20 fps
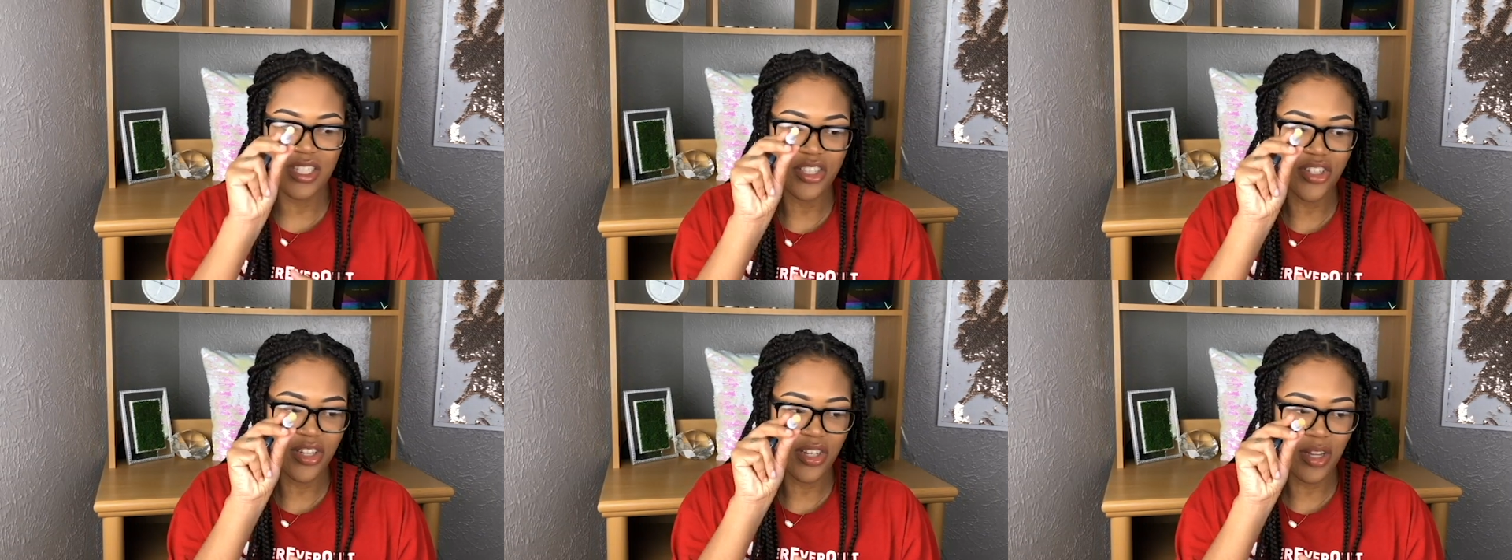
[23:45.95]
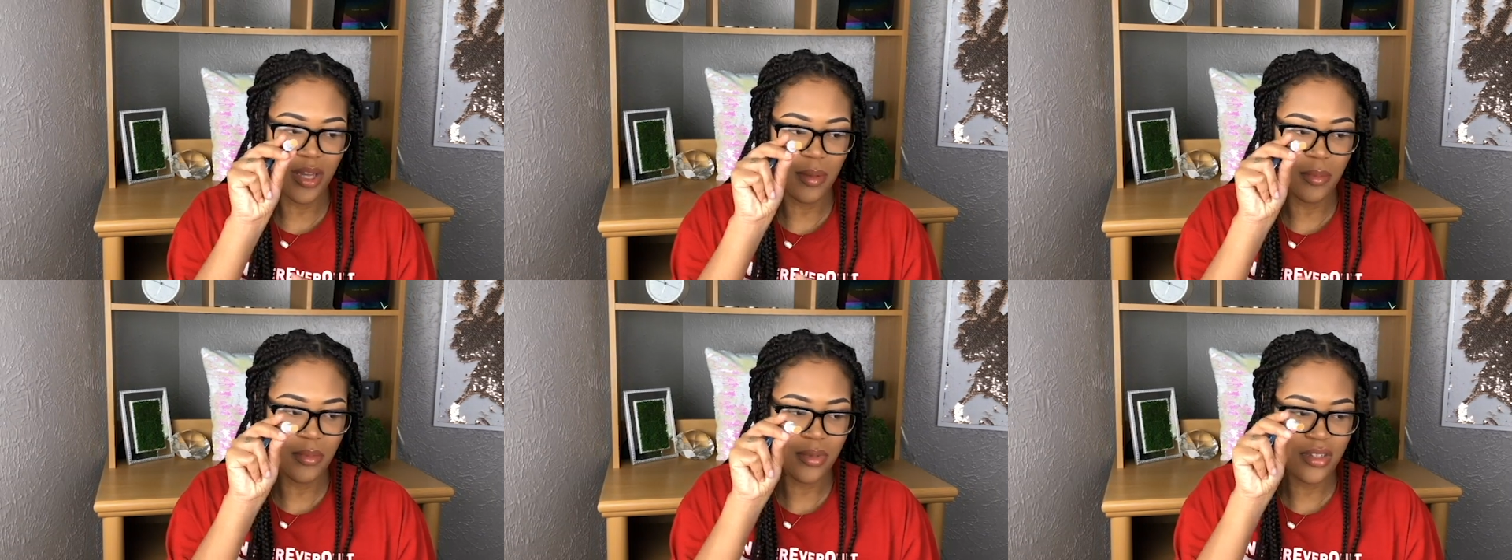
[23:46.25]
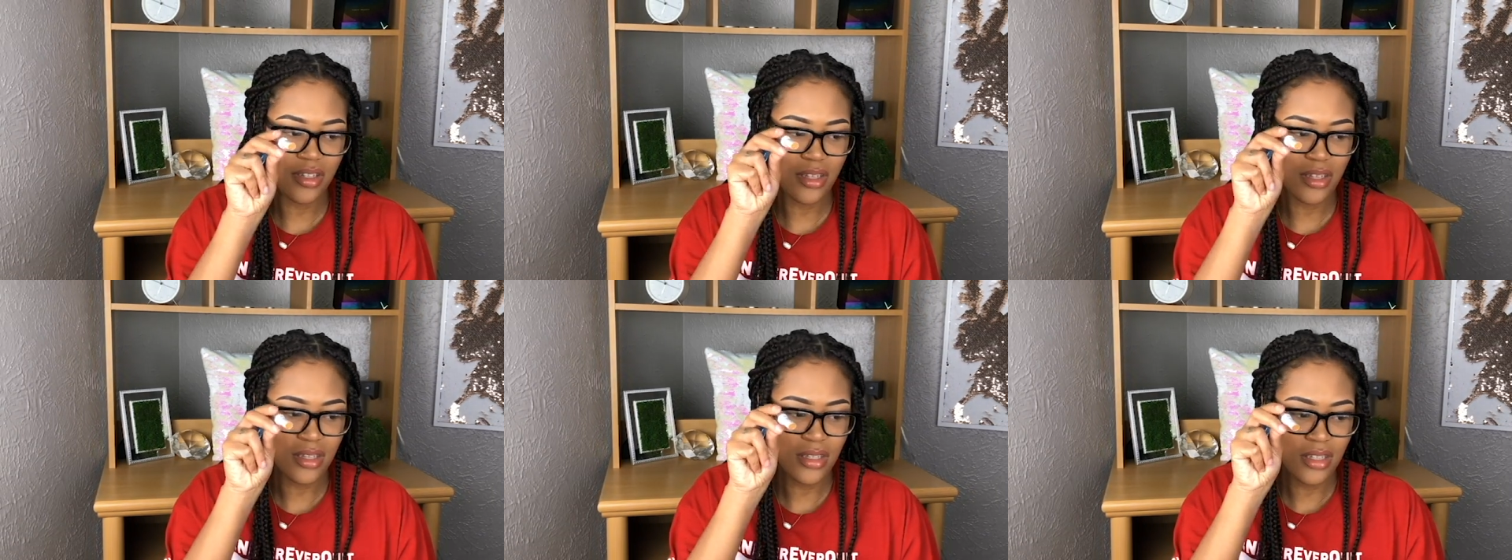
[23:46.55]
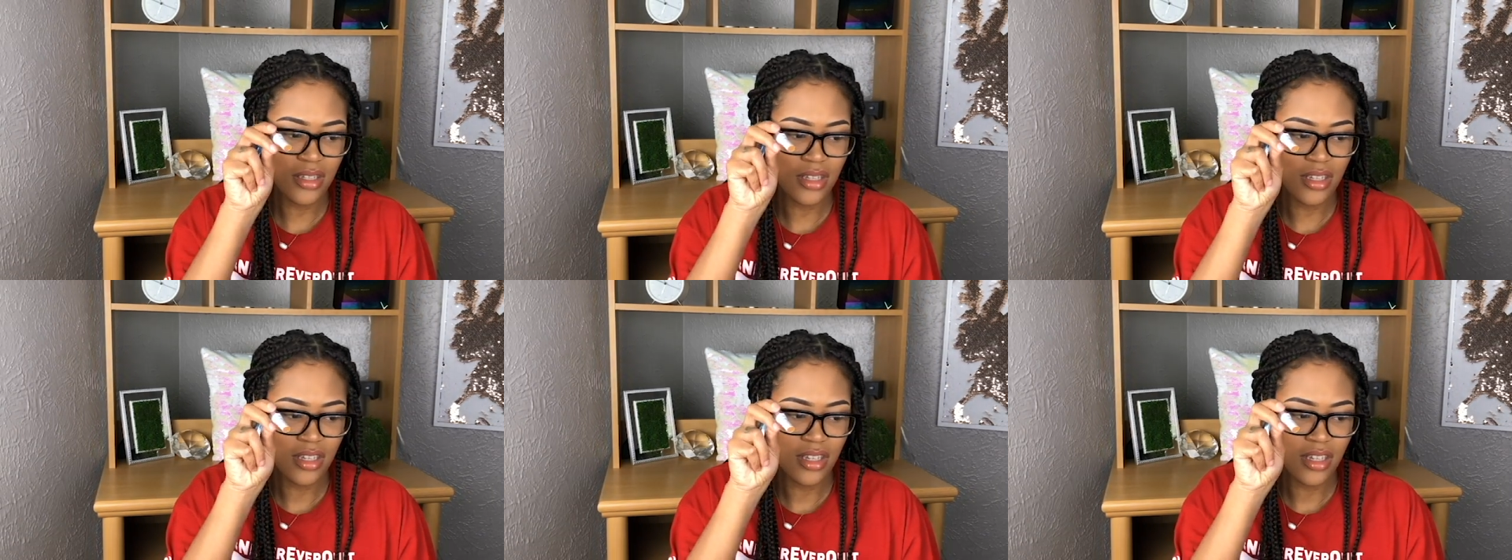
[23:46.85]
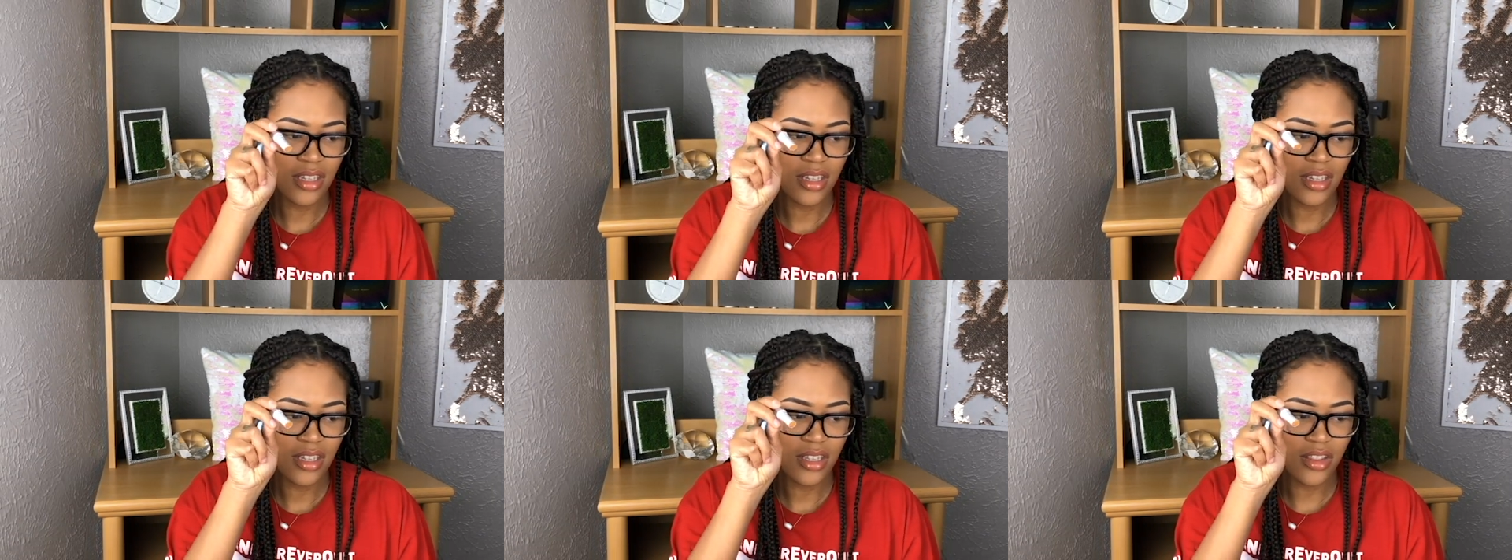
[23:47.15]
Number,
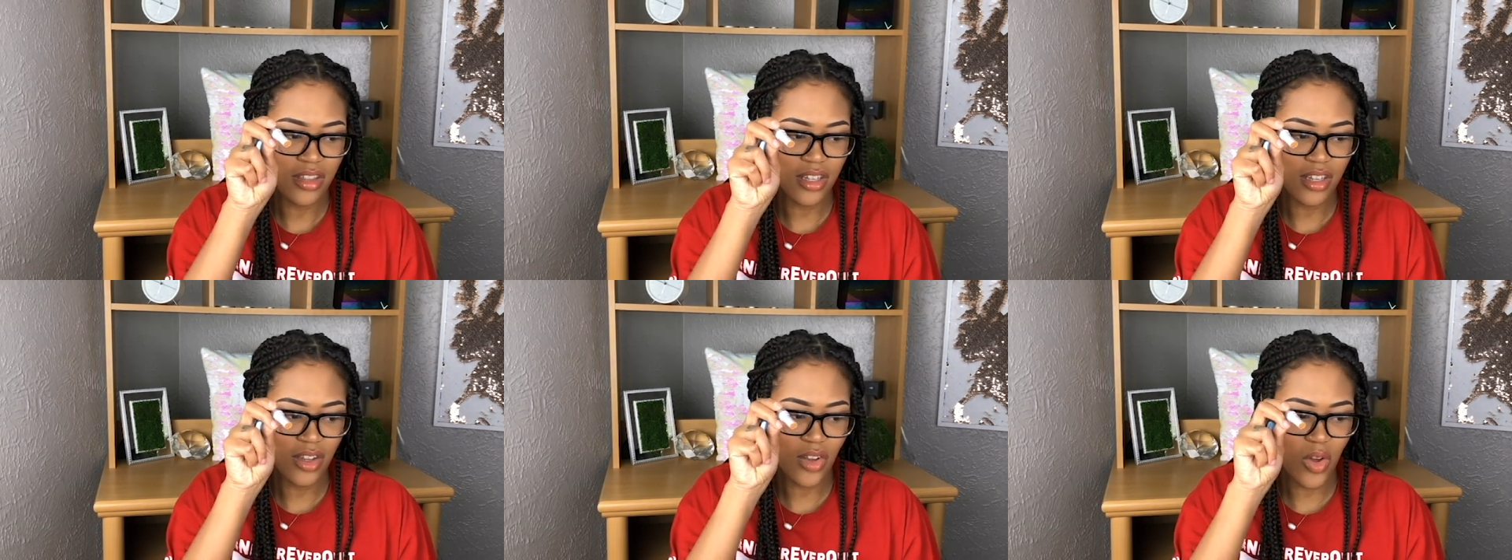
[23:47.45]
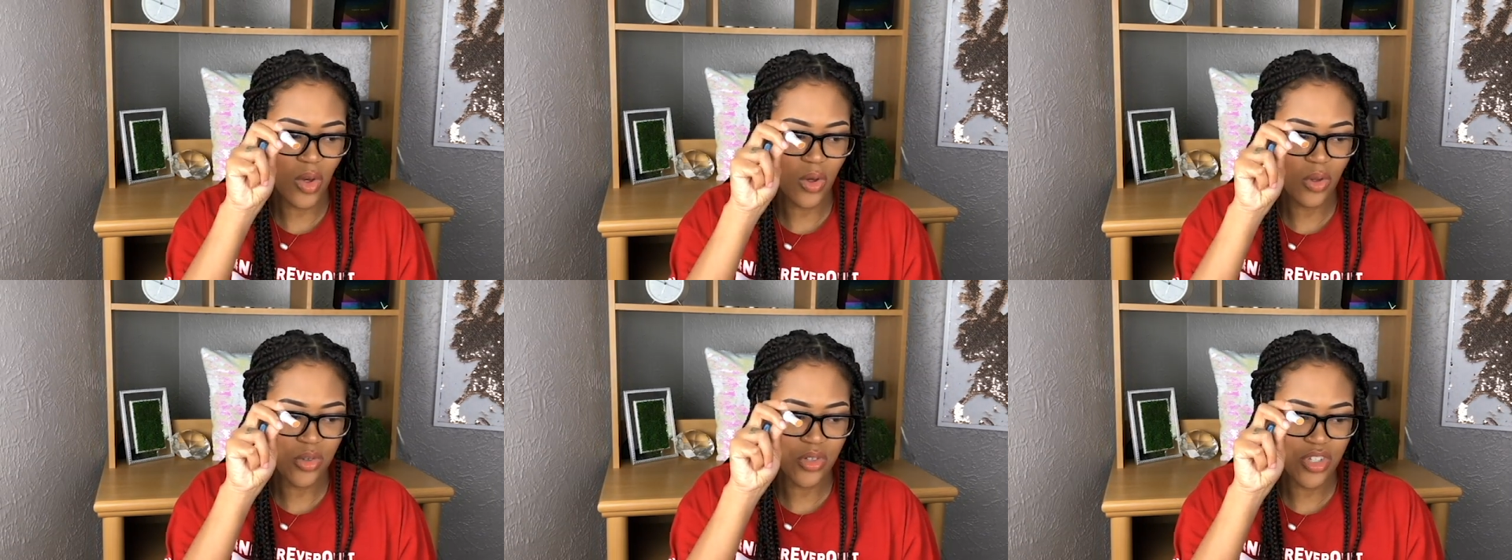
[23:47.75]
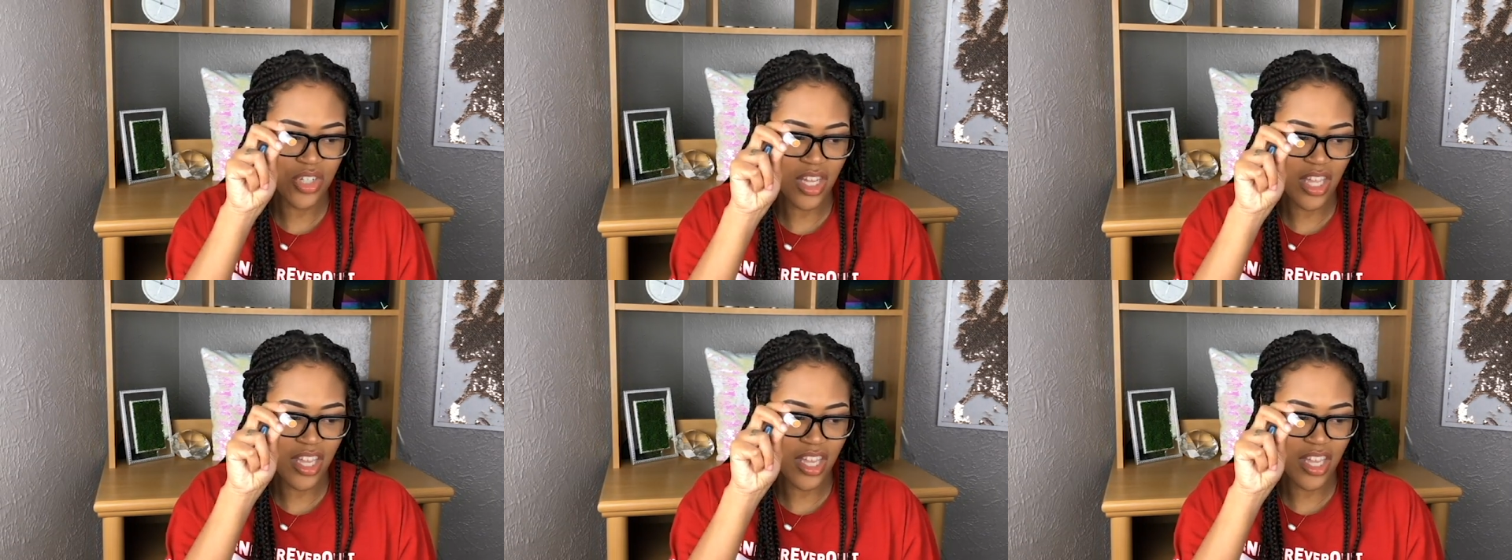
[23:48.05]
the gold shade.